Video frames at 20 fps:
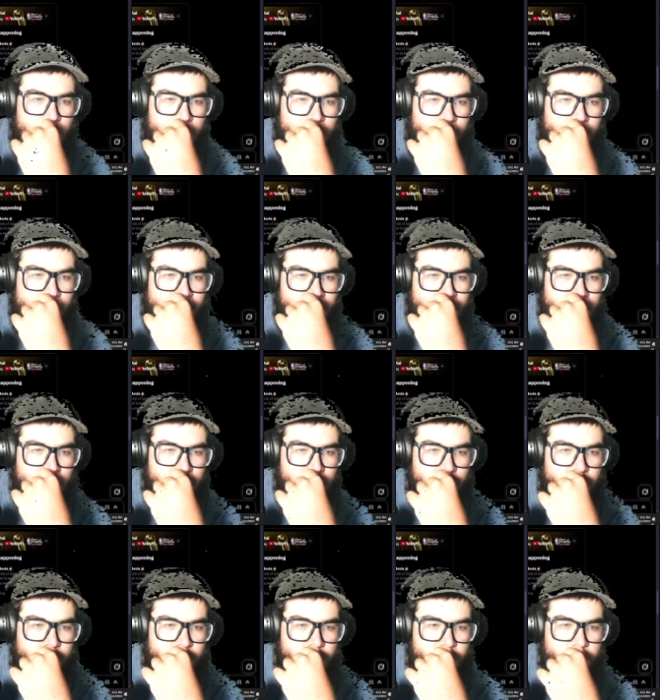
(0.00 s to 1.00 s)
I don't know too much
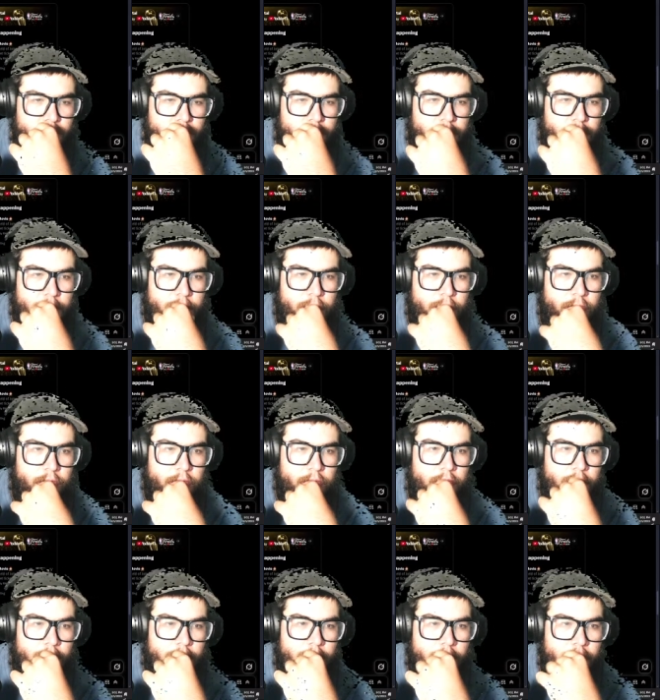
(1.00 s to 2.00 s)
about him. I like him
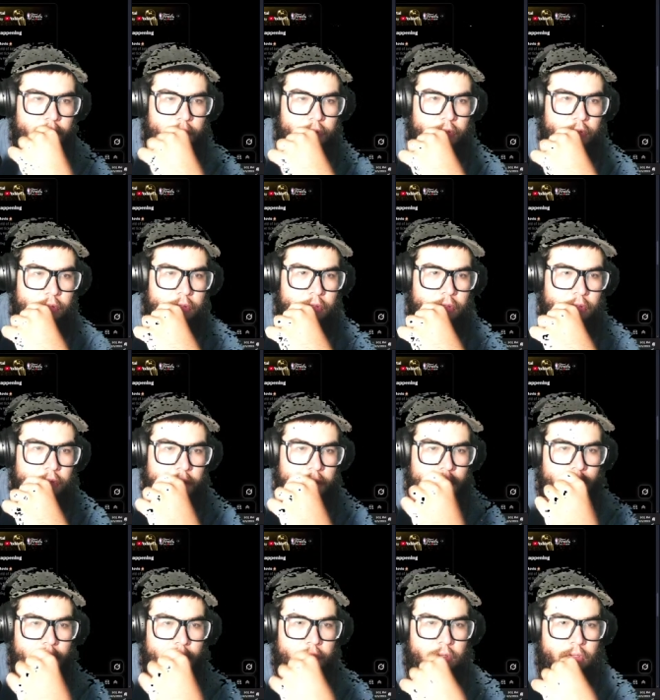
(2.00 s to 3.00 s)
because he goes to space and shit.
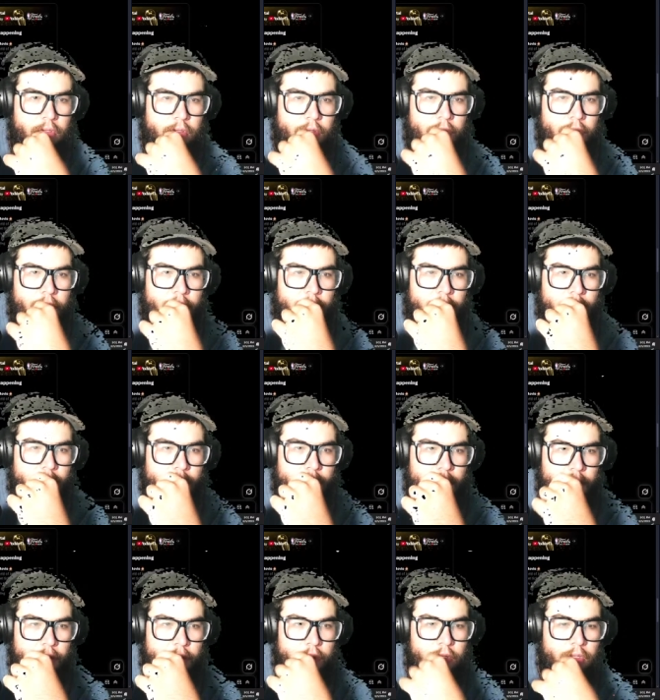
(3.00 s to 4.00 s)
Yeah? I don't
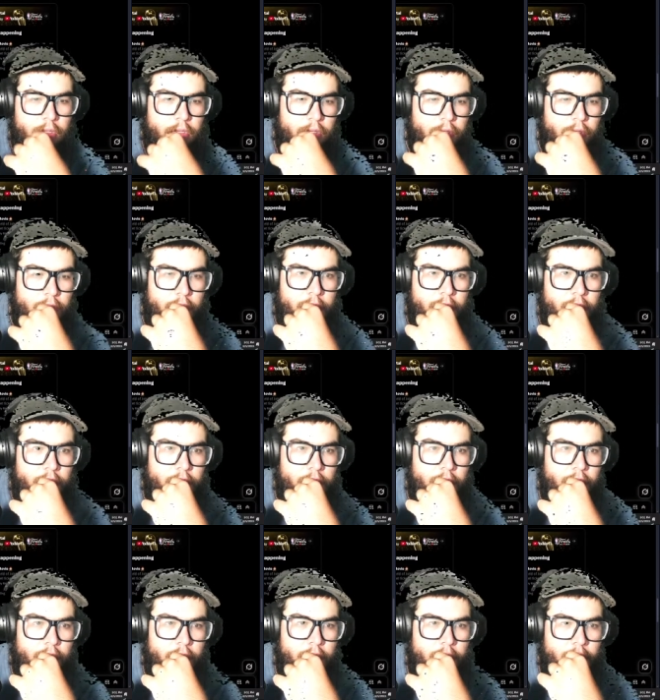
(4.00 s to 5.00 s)
know exactly
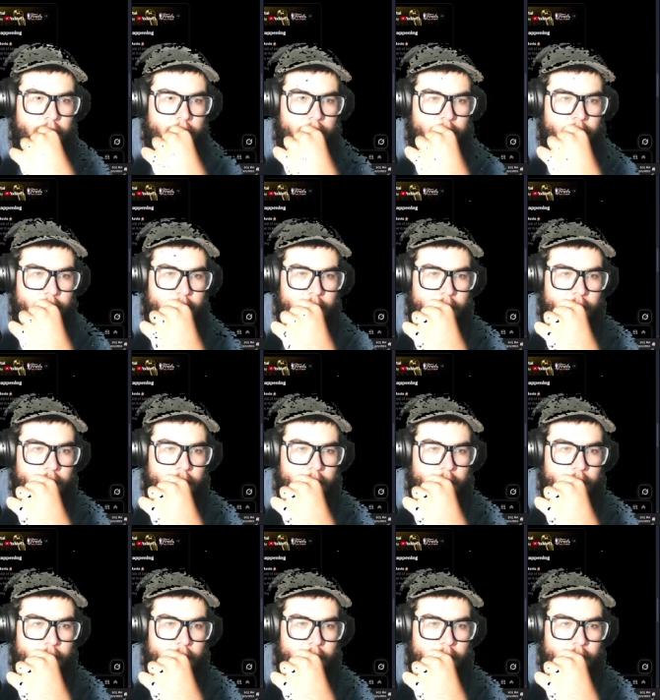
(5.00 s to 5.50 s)
too much about it.